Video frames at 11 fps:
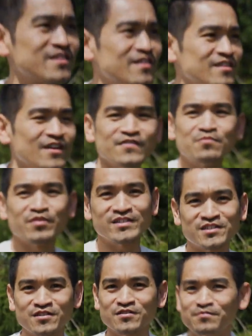a lovely place
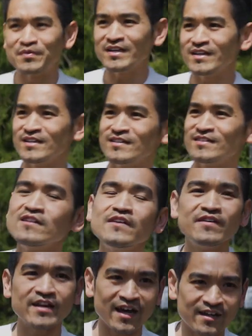to be
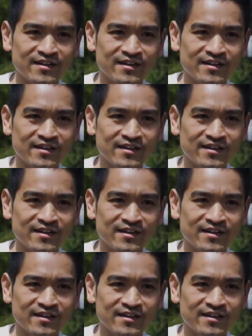living at,